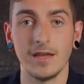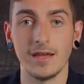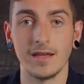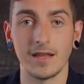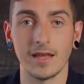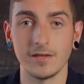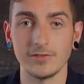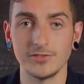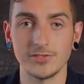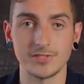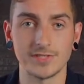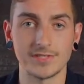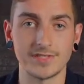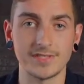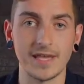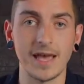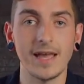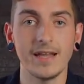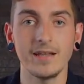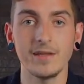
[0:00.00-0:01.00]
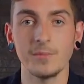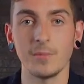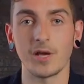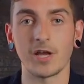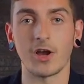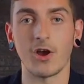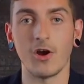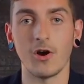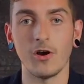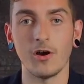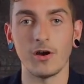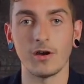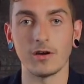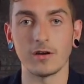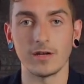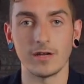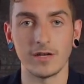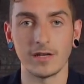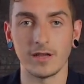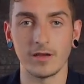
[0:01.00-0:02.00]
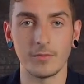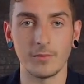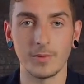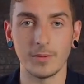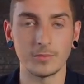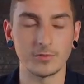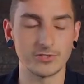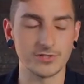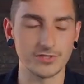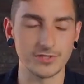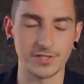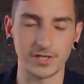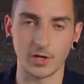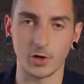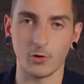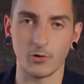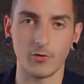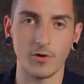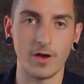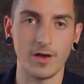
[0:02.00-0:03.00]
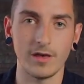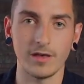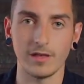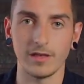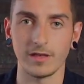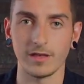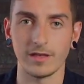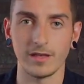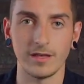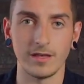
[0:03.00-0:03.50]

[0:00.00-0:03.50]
And I just sat in my car, and I remember just like crying